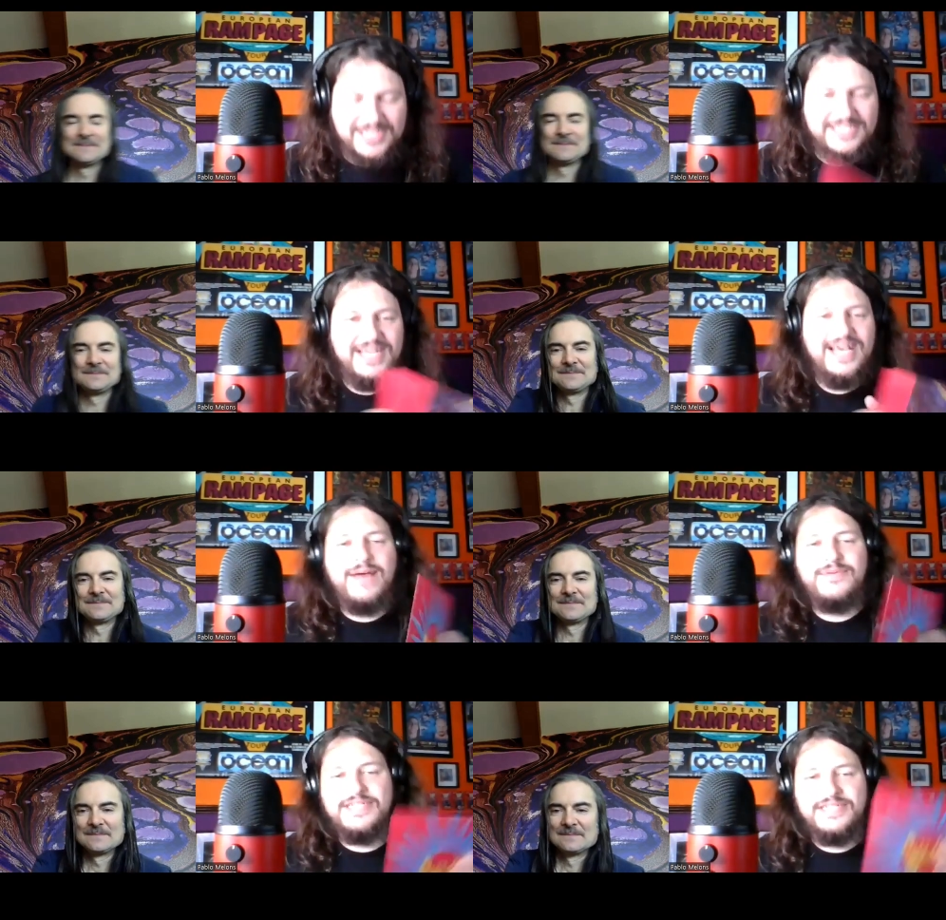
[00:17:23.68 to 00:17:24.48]
Speaker 1: this,
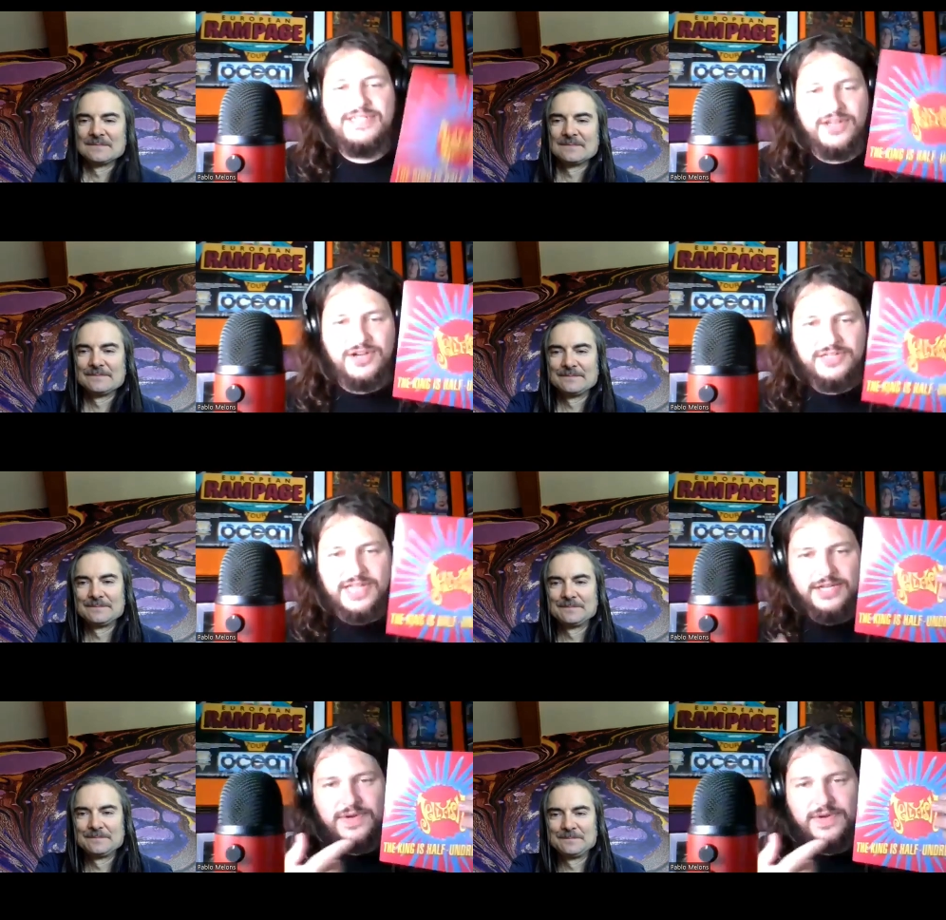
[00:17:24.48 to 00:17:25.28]
I'm guessing, a
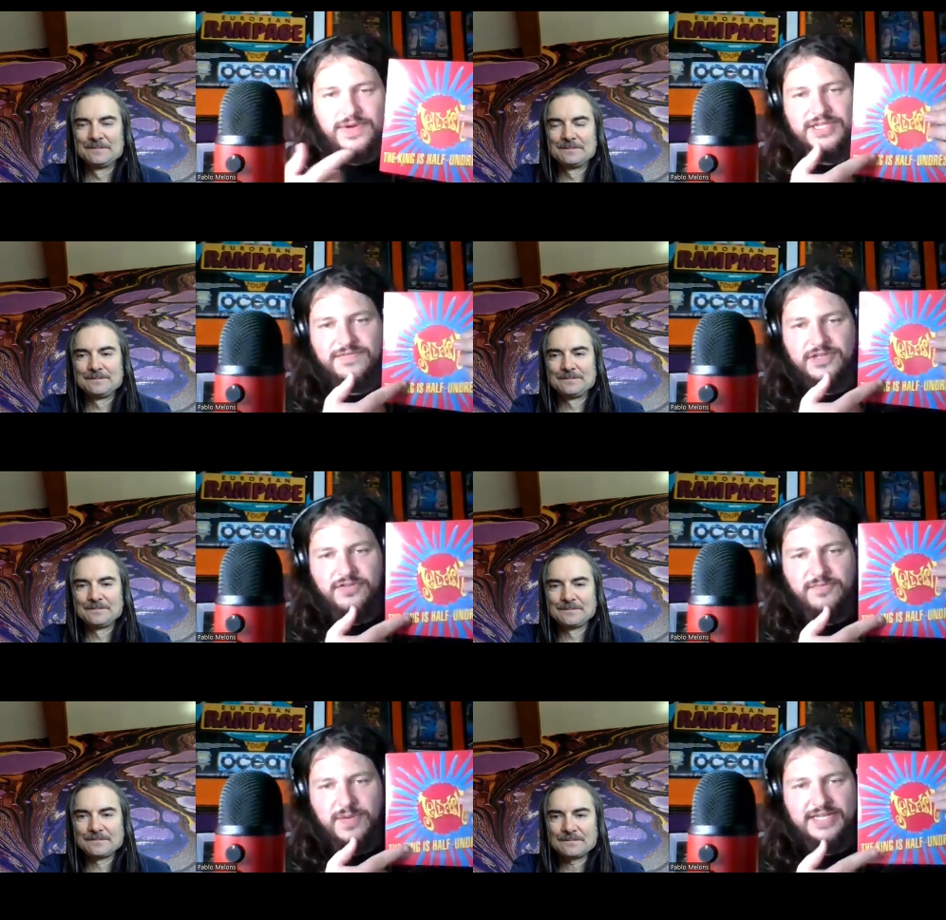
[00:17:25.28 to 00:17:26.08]
continuation of the
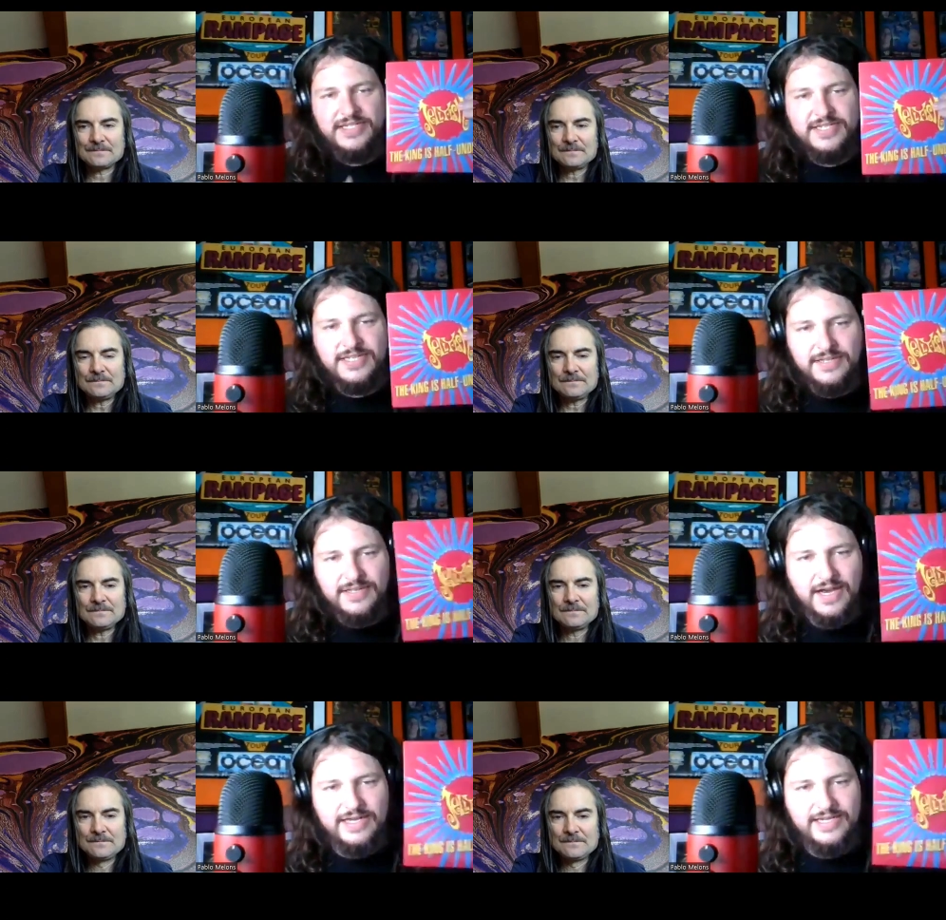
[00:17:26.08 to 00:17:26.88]
toothpaste
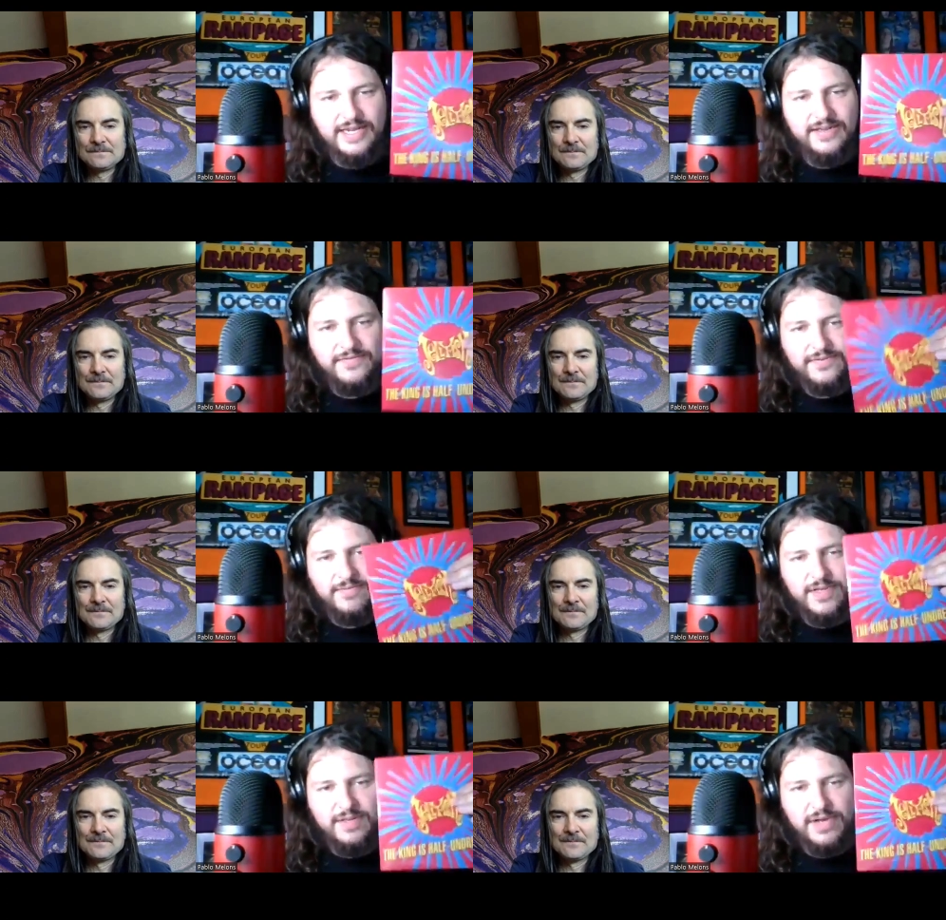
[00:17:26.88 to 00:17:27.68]
idea
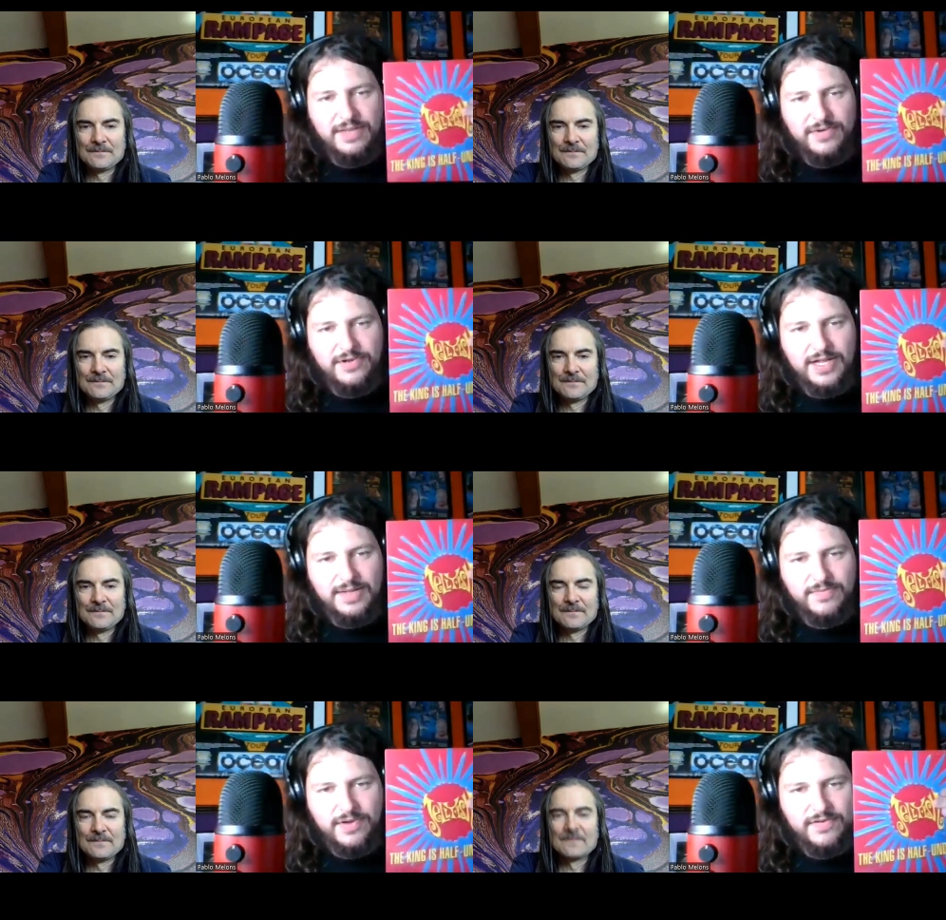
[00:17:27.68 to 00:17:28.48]
from the Bellybutton
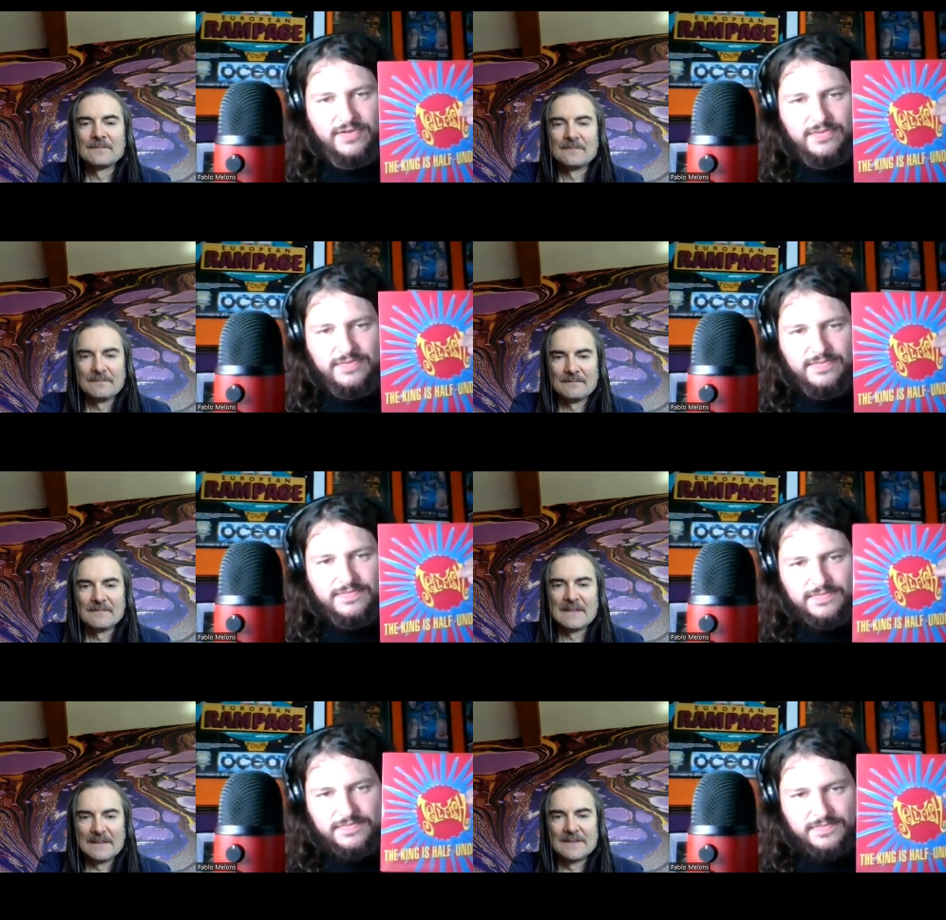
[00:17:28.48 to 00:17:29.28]
album cover.
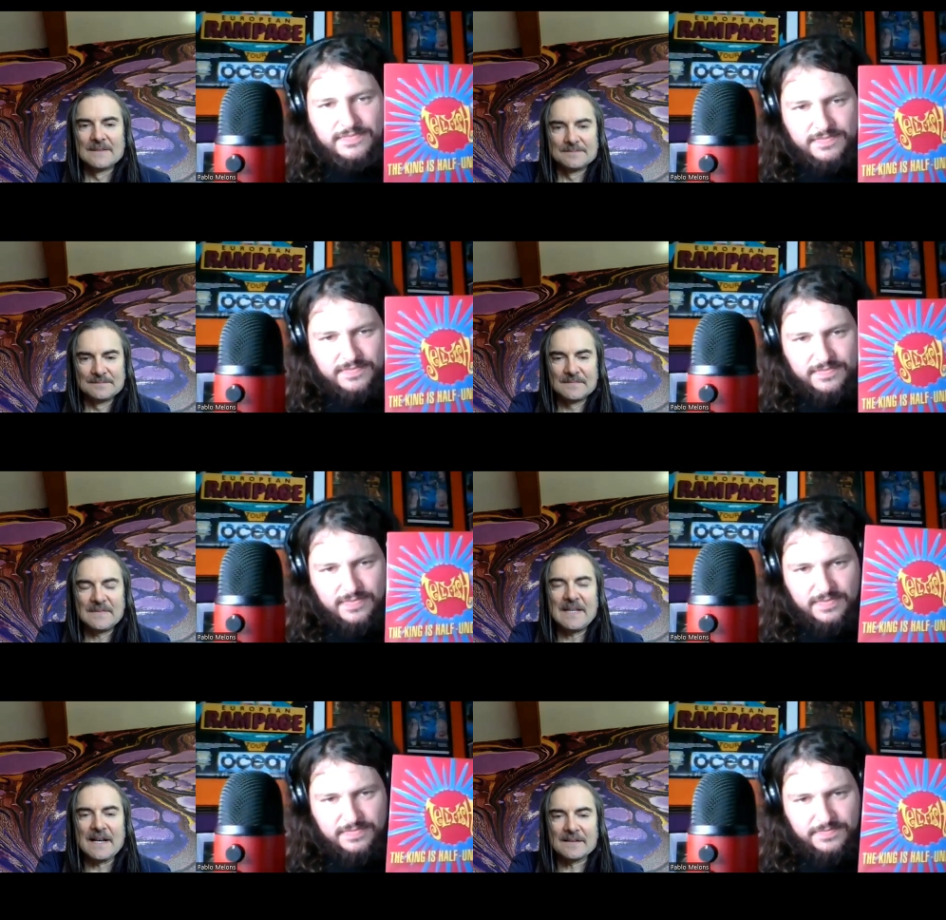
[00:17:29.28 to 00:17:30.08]
Speaker 2: Yeah,
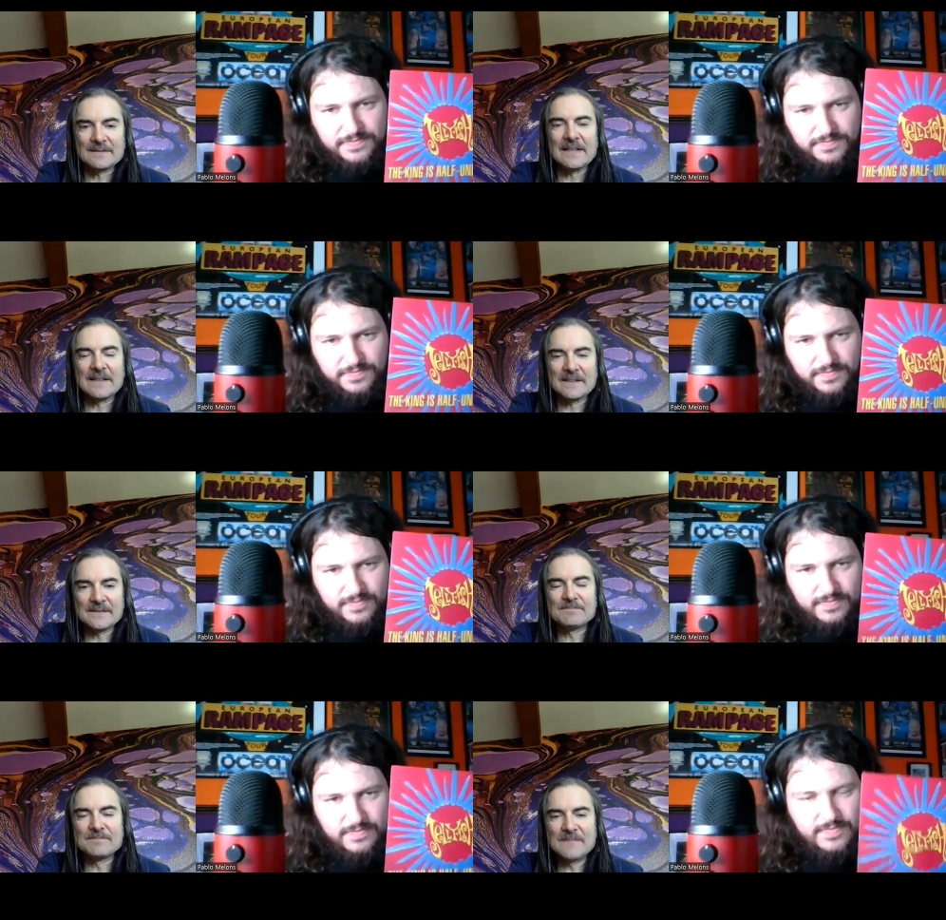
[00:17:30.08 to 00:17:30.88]
like a,
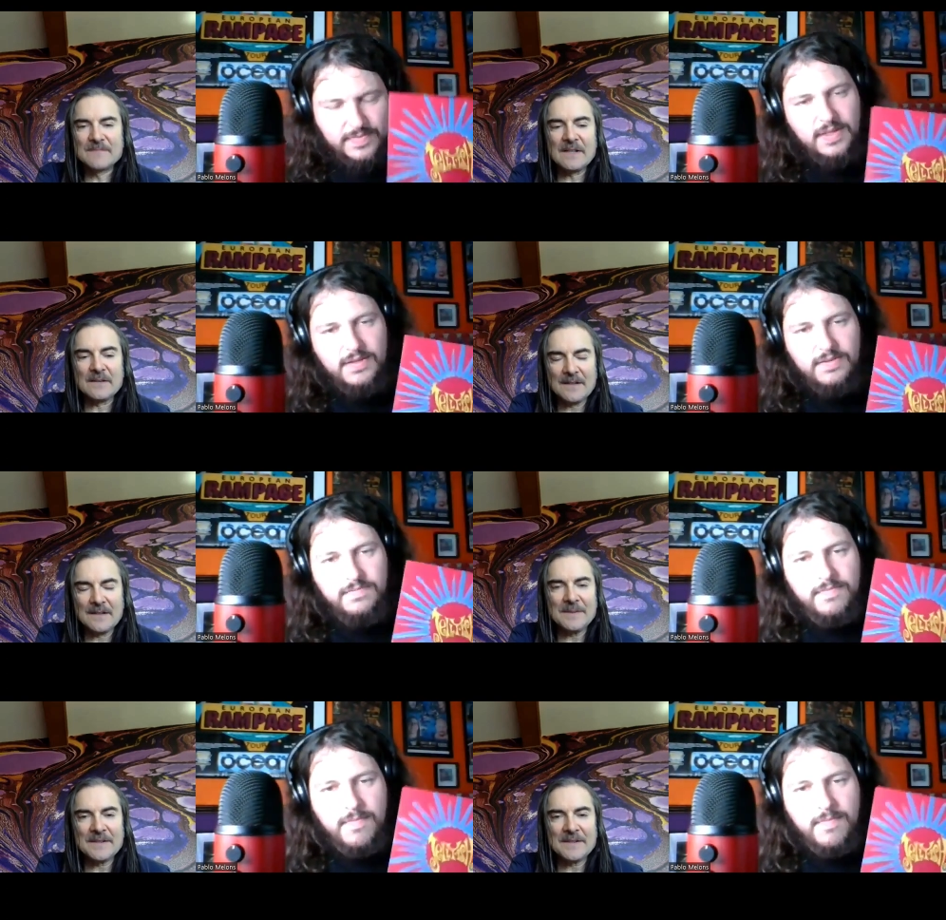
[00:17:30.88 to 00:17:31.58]
you know, I mean,